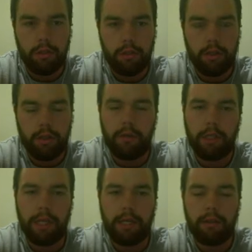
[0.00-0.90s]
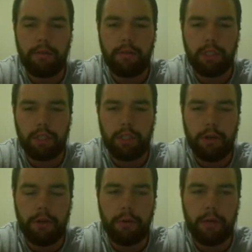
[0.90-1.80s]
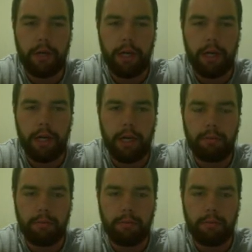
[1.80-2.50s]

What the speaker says: I really can't envision a scenario where I...